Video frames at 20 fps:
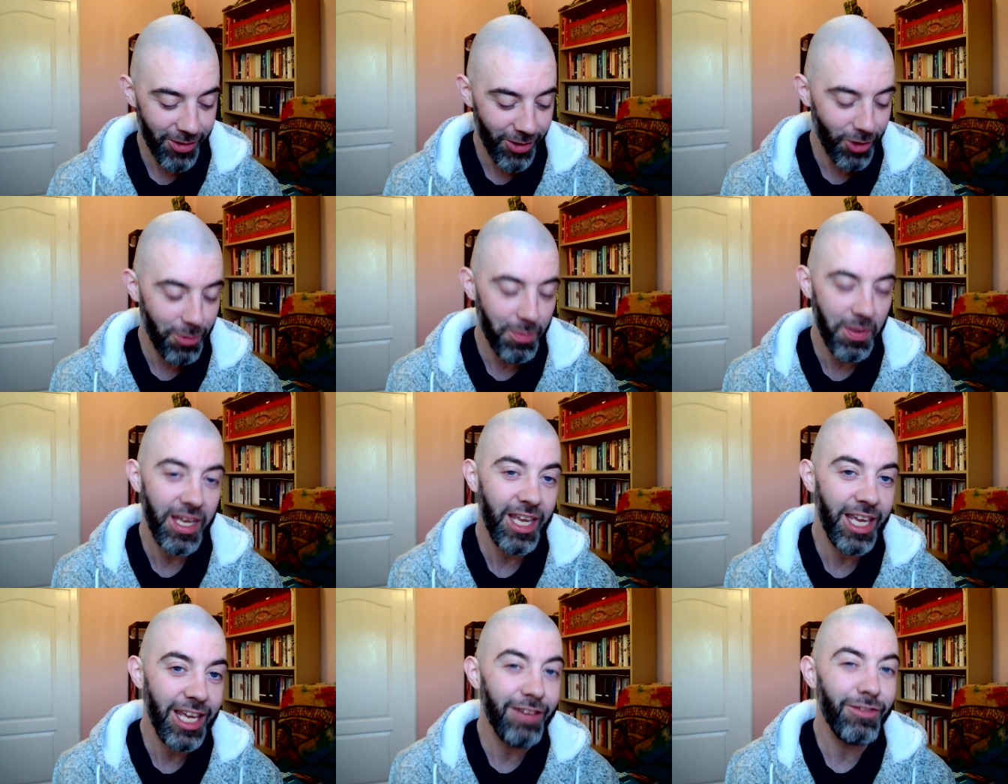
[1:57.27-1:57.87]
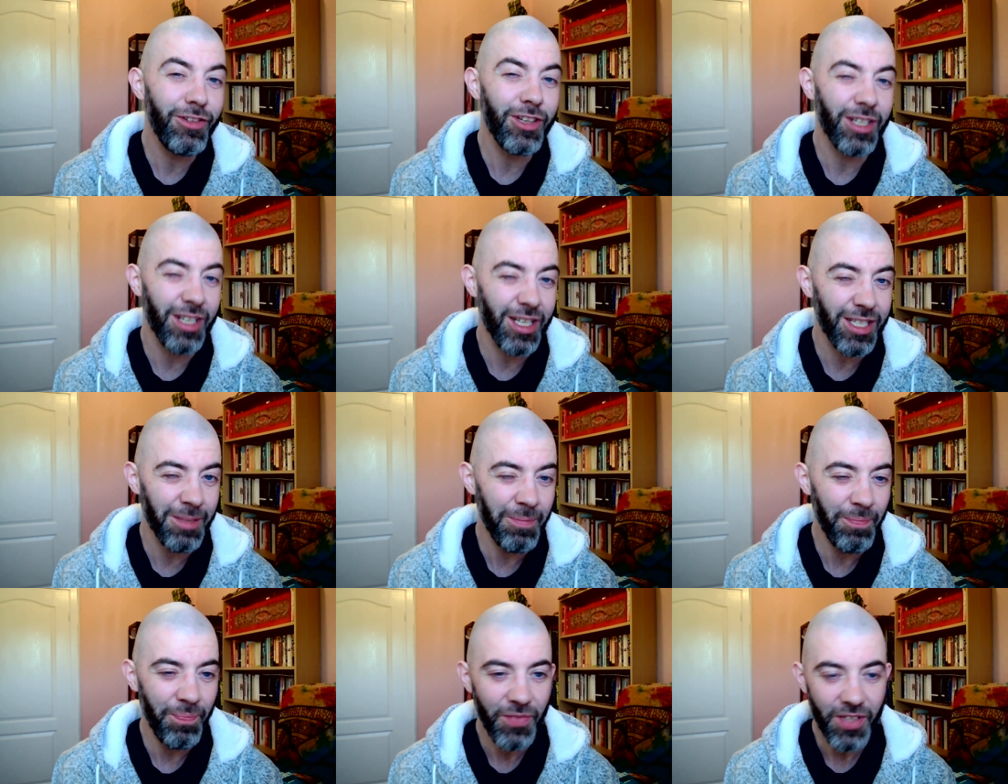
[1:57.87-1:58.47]
There's
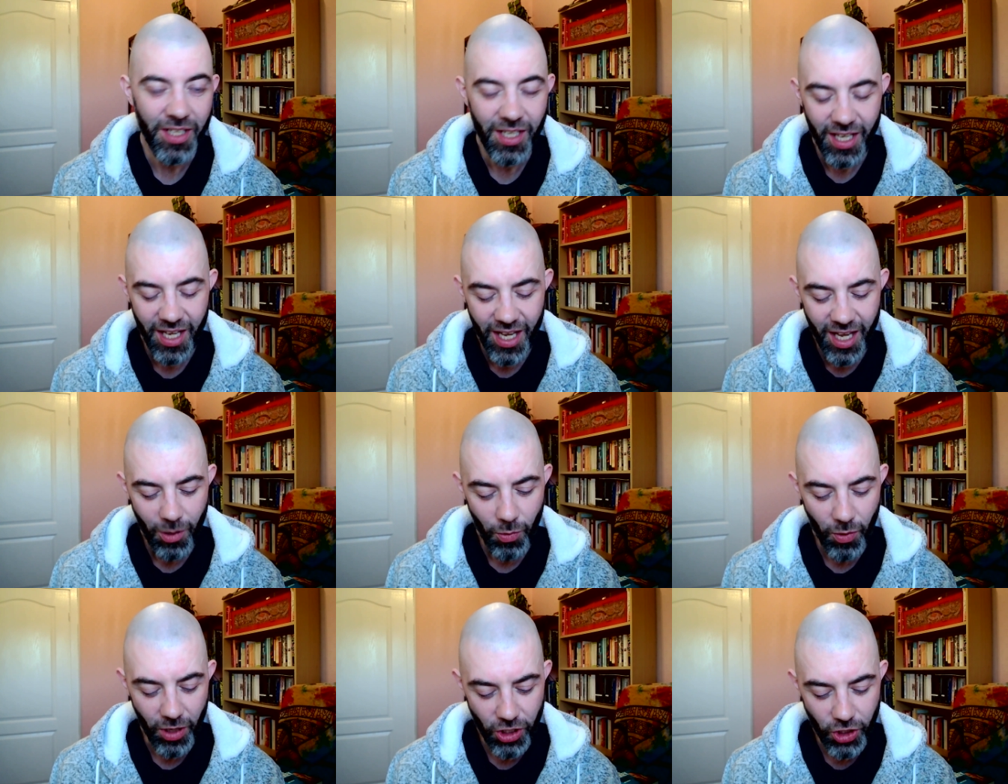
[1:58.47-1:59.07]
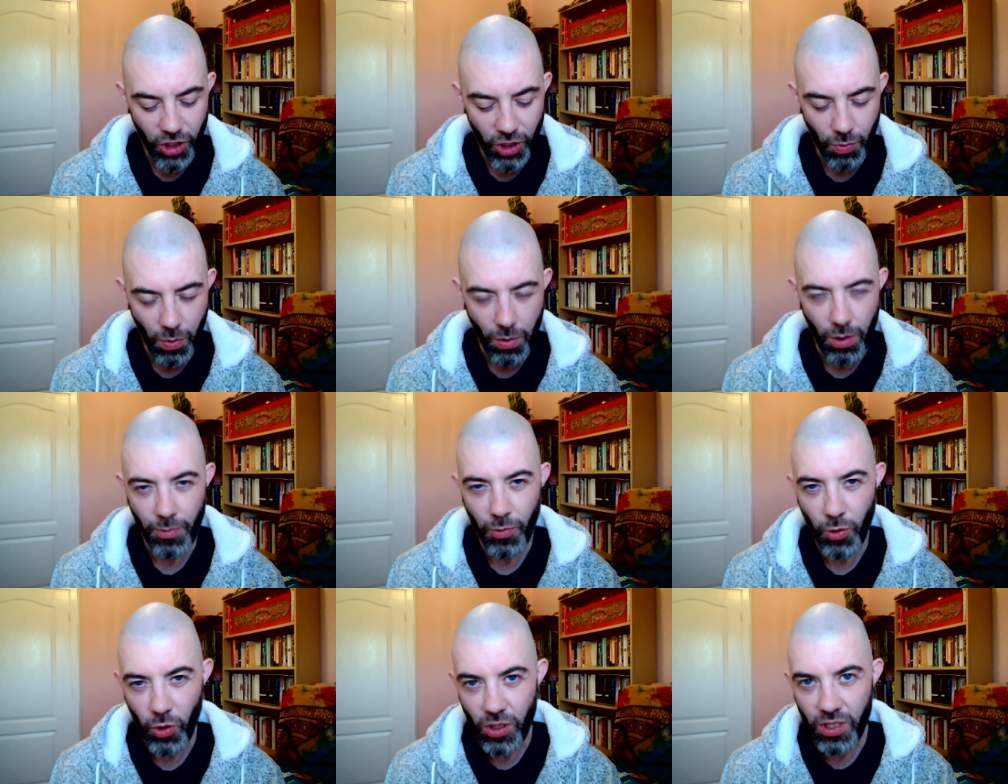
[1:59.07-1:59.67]
behaviourism, which is where we
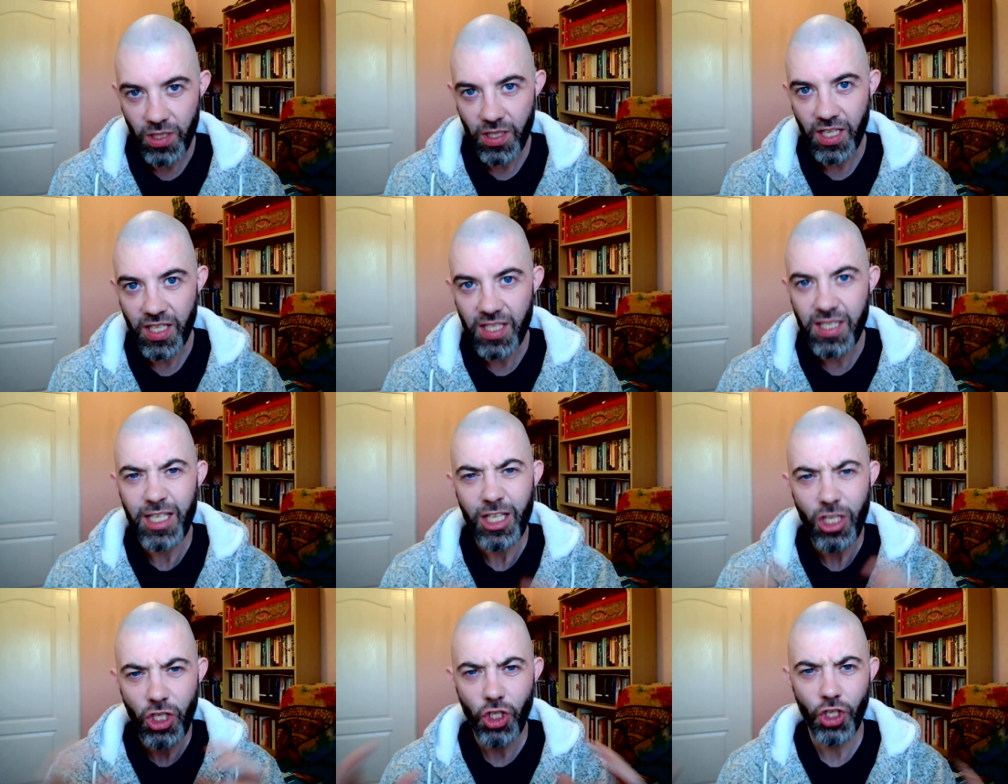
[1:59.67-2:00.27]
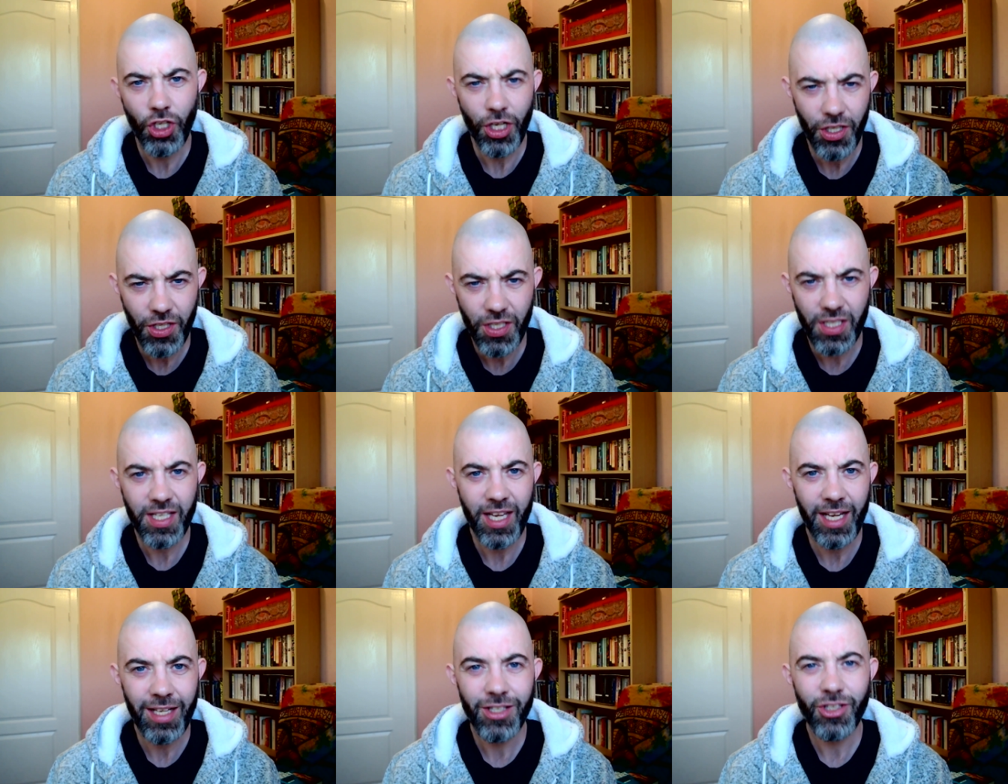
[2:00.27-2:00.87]
put the teacher at the
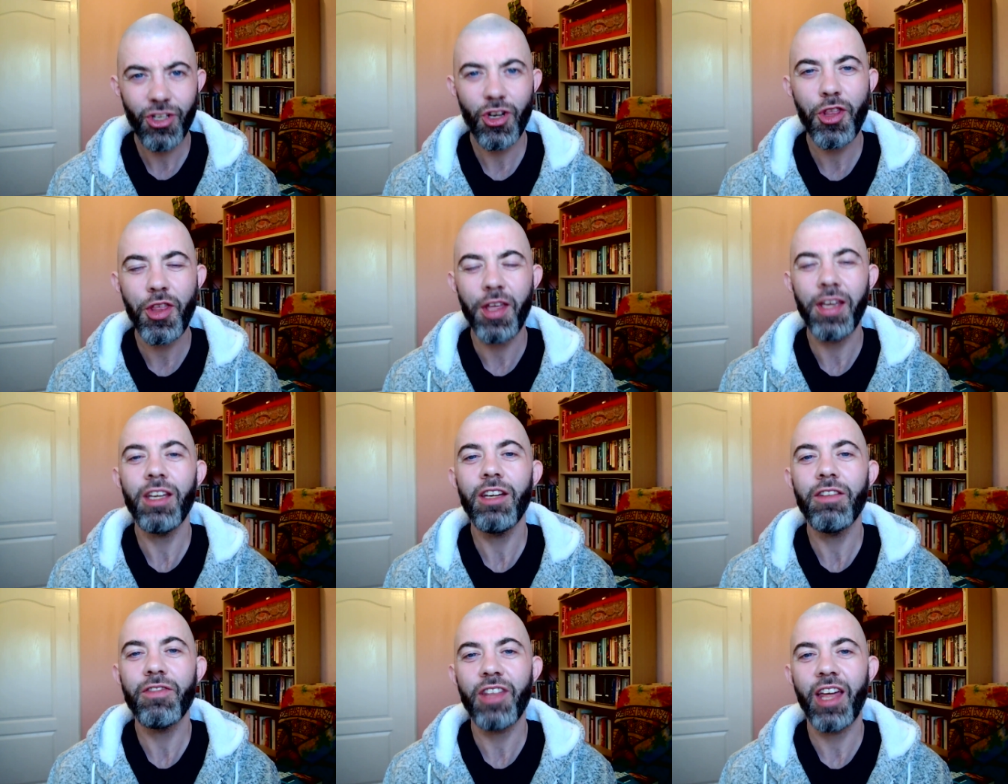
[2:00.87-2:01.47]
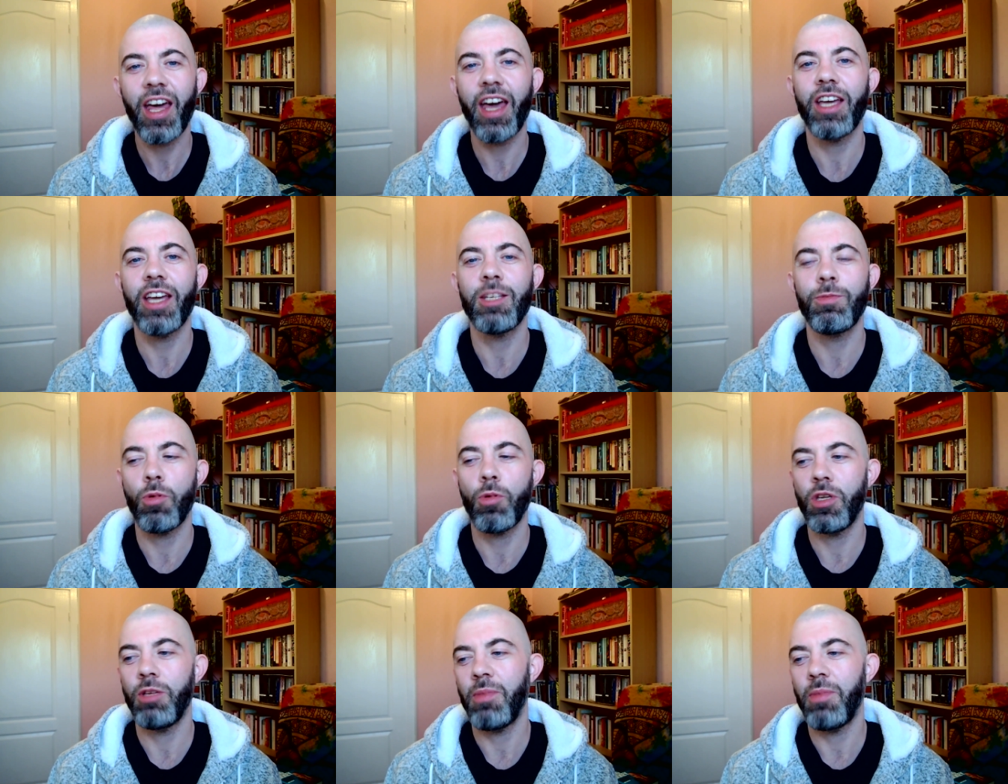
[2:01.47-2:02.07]
centre. Think of that as
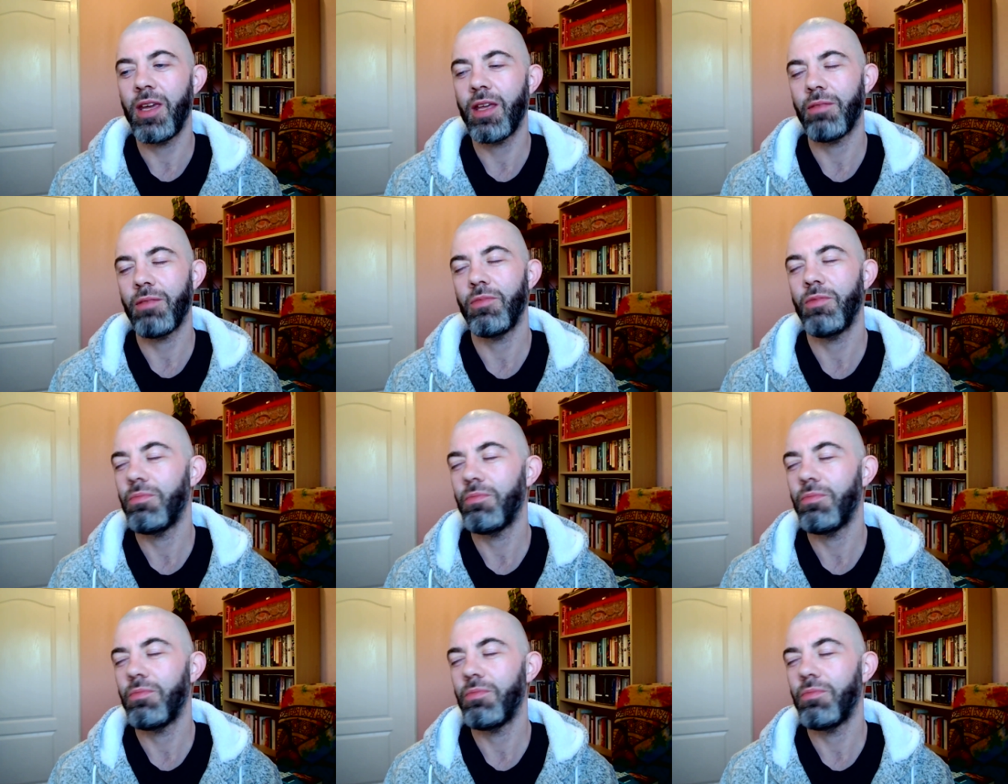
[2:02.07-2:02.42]
what you might